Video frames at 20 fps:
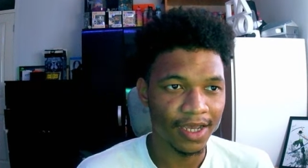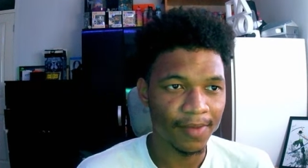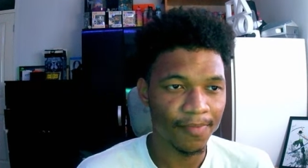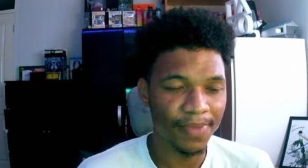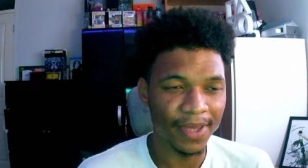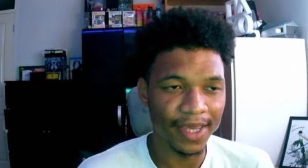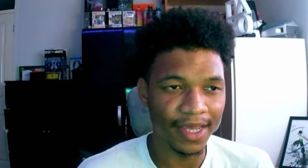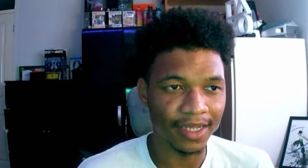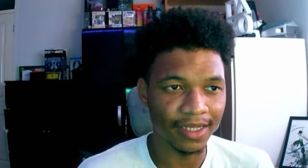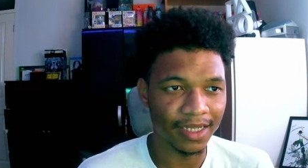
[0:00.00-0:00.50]

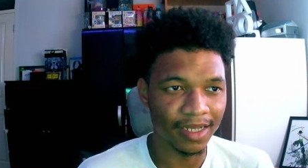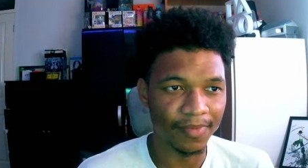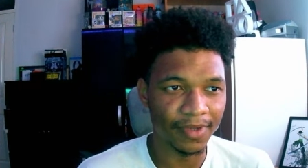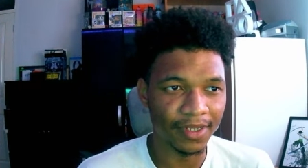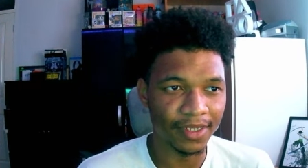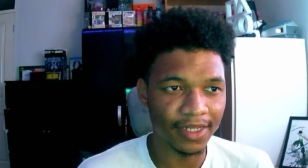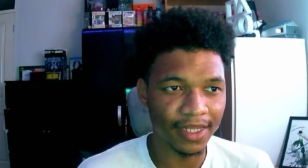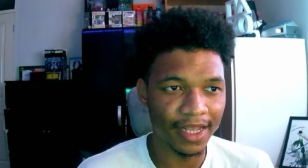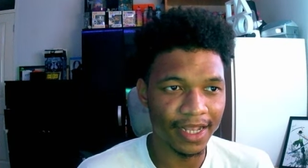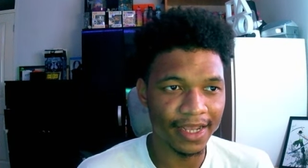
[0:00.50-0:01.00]
Pink
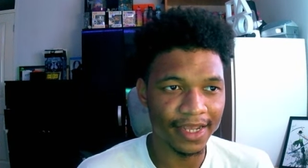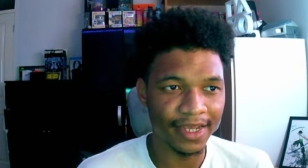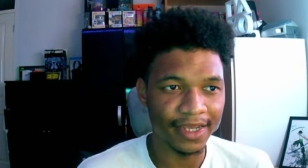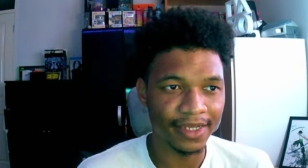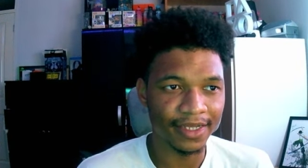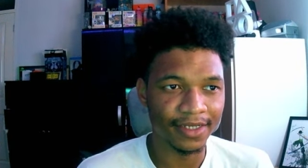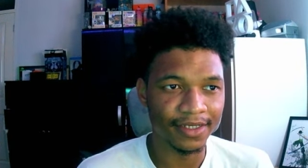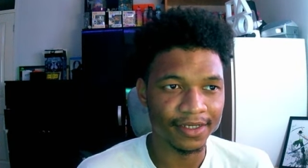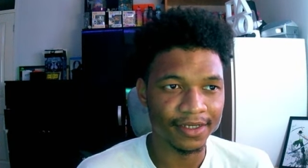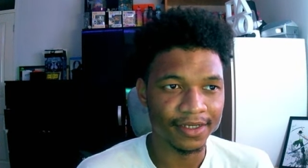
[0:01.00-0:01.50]

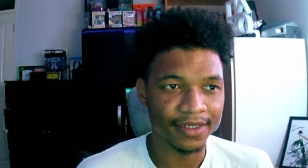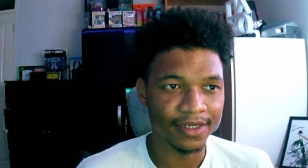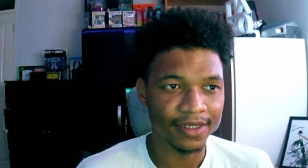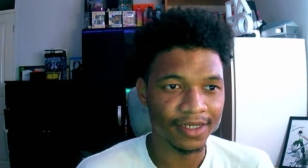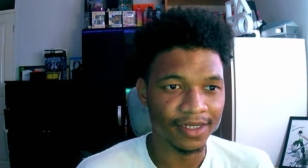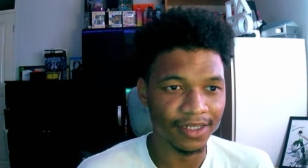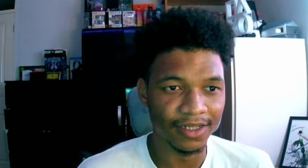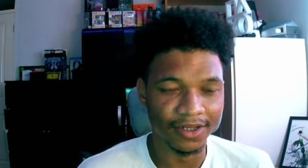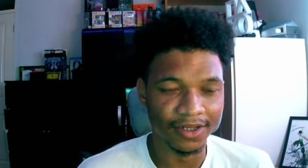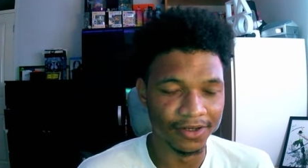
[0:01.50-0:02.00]
Lemonade,
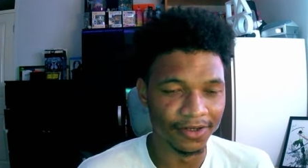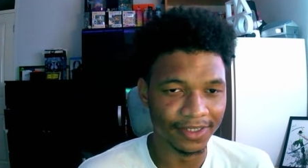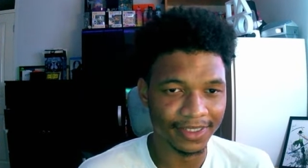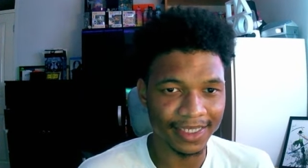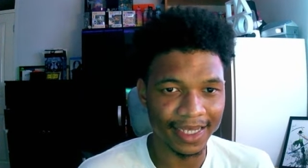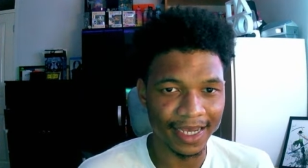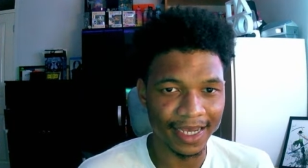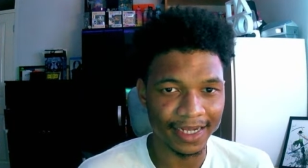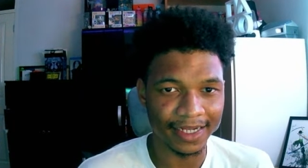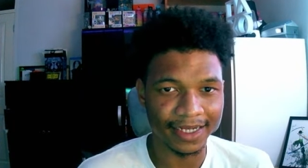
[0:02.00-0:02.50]
Lil
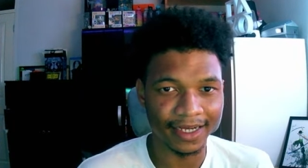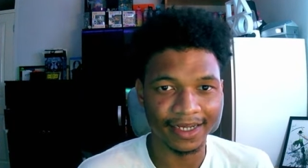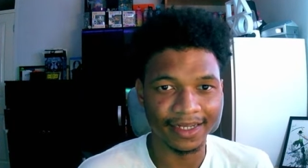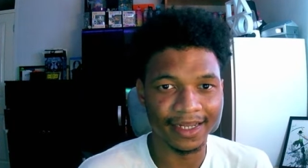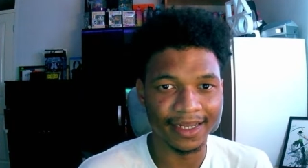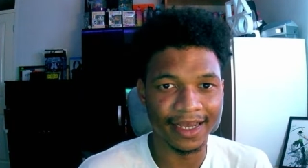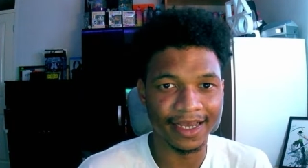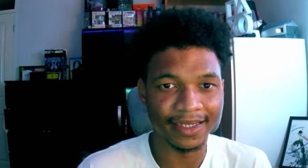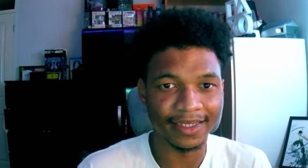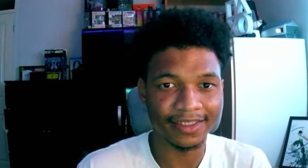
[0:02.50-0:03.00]
Tecca,
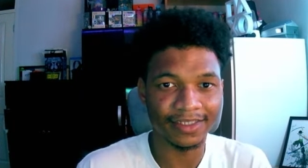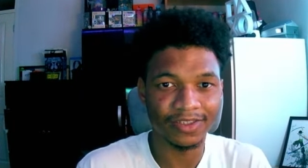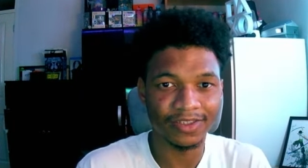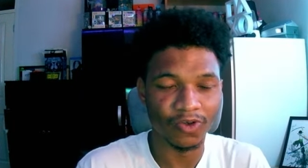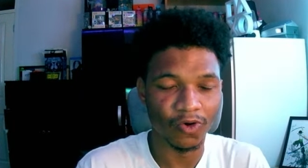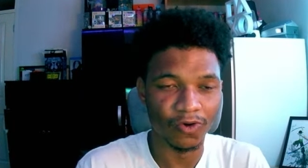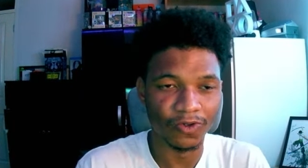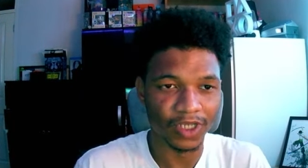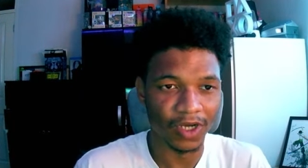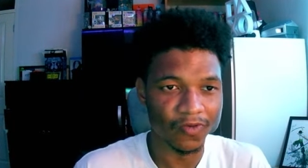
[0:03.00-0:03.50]
like
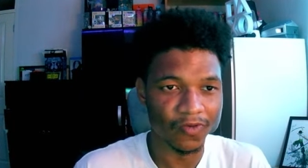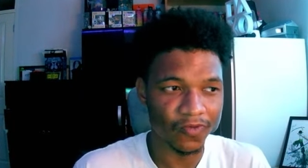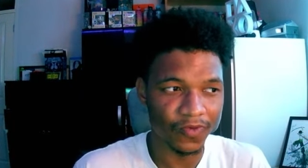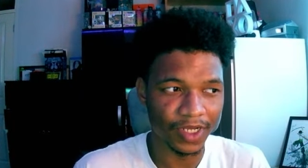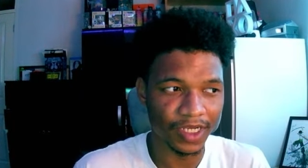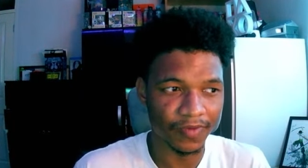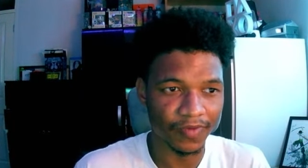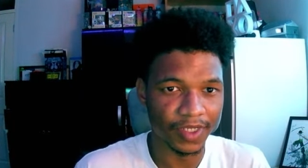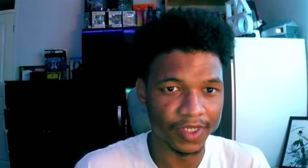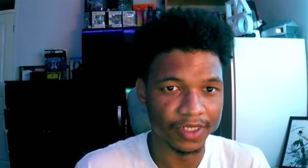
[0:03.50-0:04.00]
those are
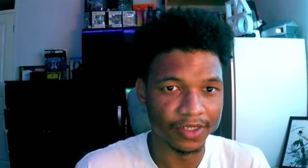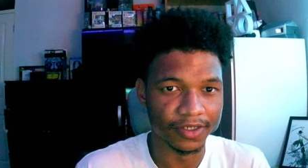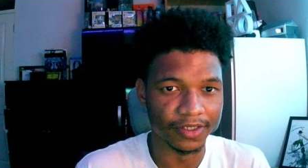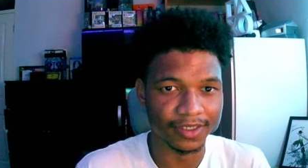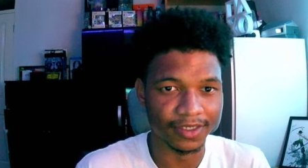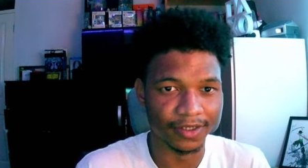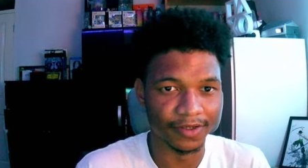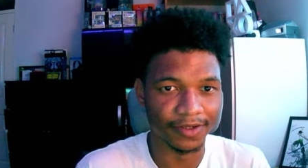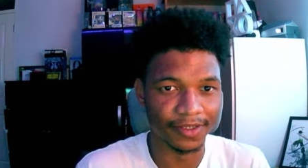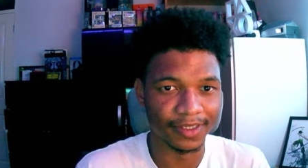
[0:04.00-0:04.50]
really really good
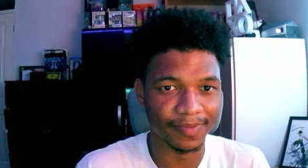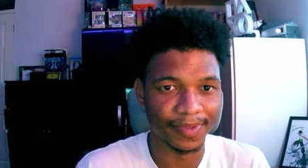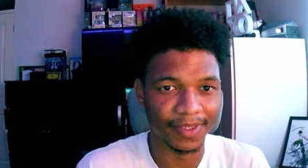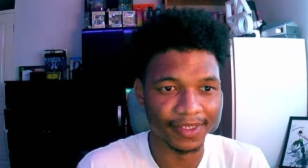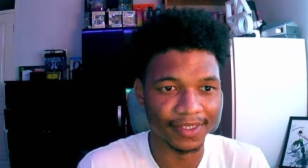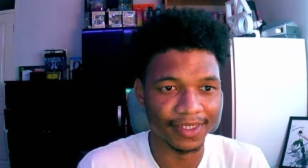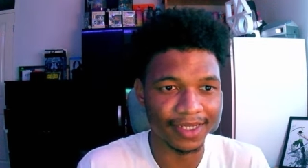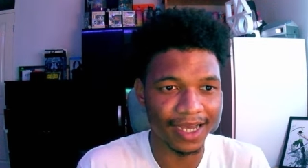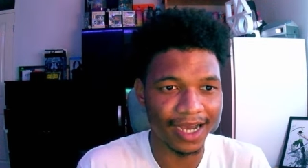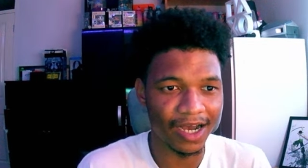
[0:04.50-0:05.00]
songs. But
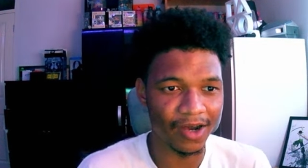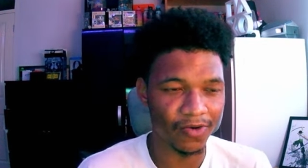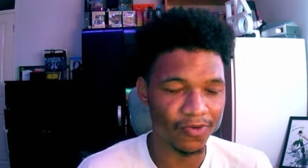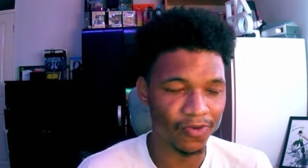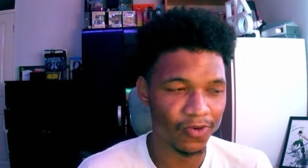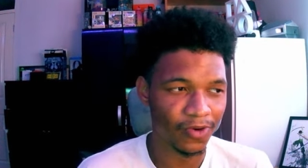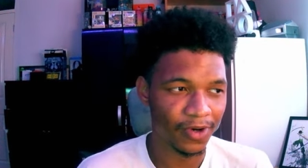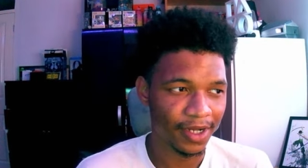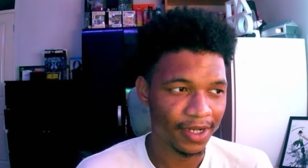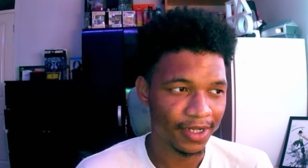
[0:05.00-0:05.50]
now
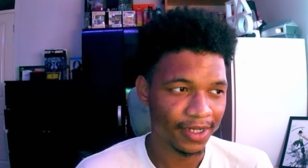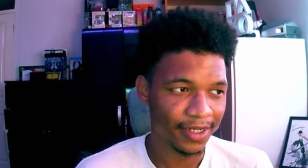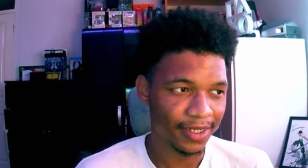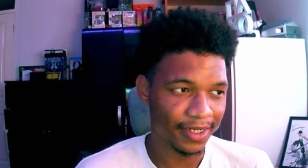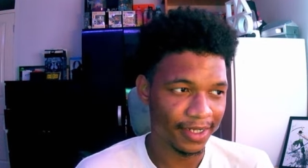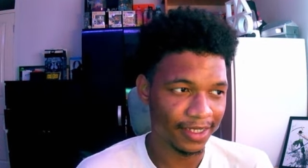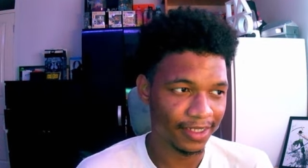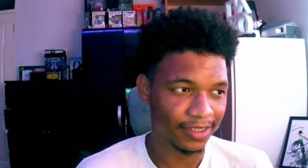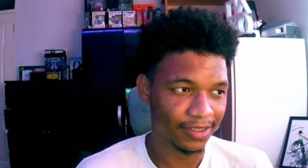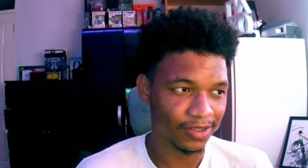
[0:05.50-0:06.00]

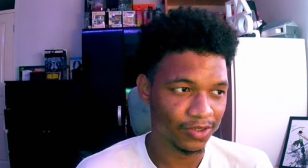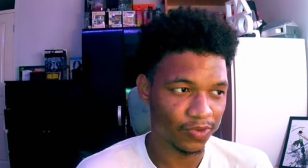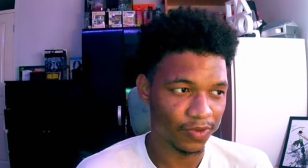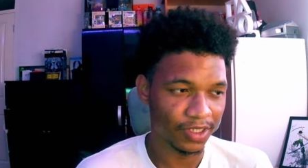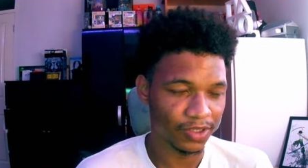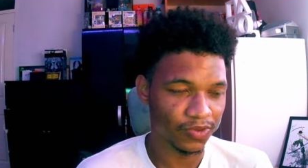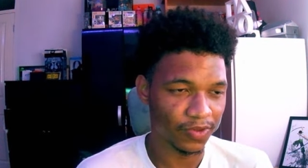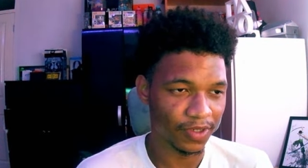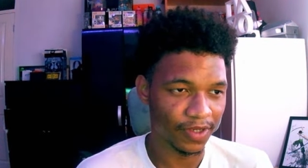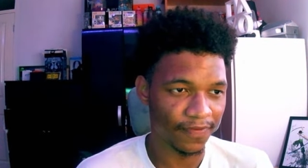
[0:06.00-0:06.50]
in
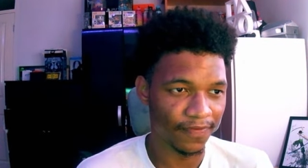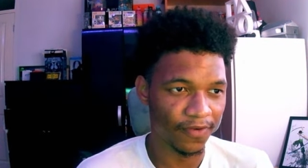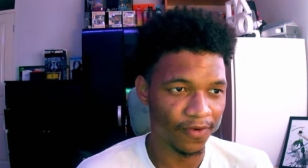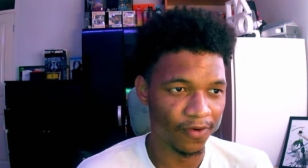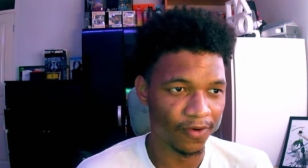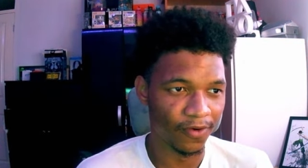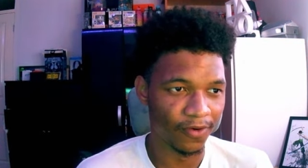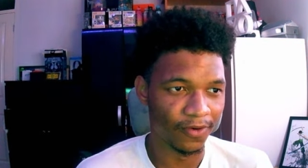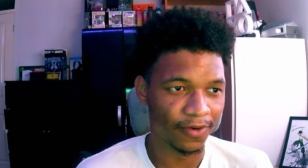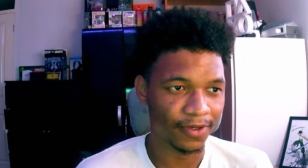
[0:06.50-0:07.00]

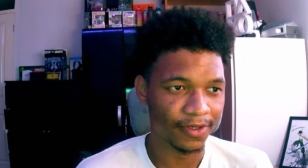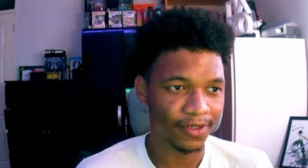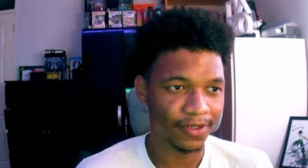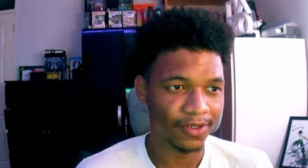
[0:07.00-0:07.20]
2024,